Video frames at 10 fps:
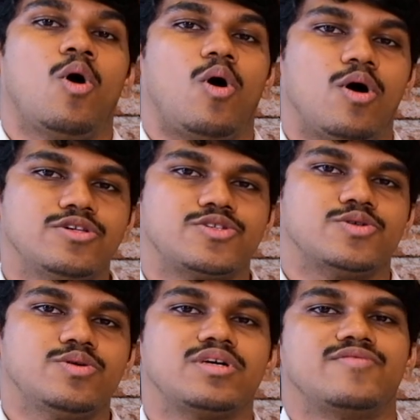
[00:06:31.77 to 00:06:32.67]

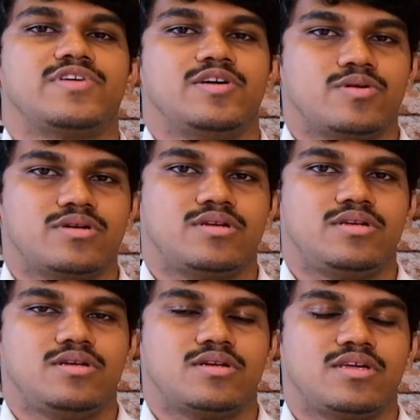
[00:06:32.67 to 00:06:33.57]
also
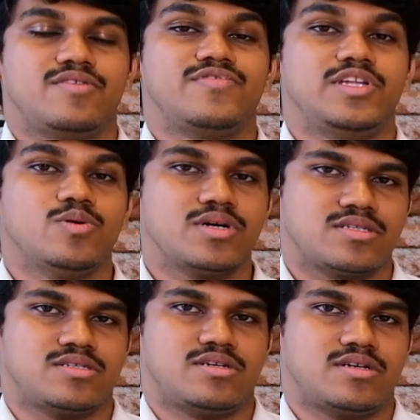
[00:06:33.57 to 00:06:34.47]
give due
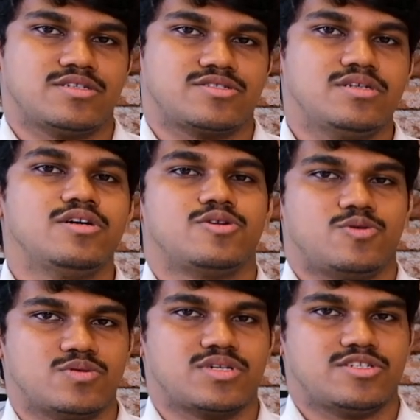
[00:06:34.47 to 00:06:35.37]
consideration
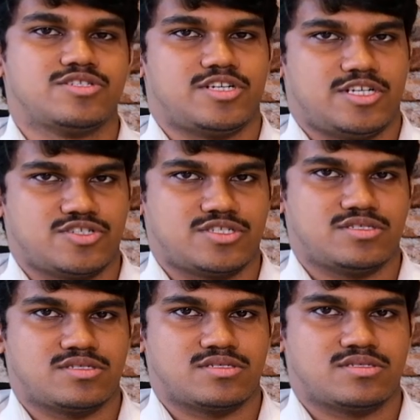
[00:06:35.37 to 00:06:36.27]
to such
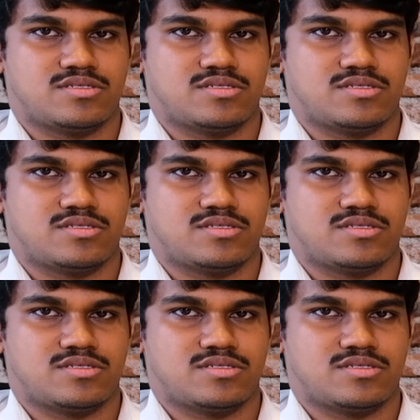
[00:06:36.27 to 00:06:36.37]
changes.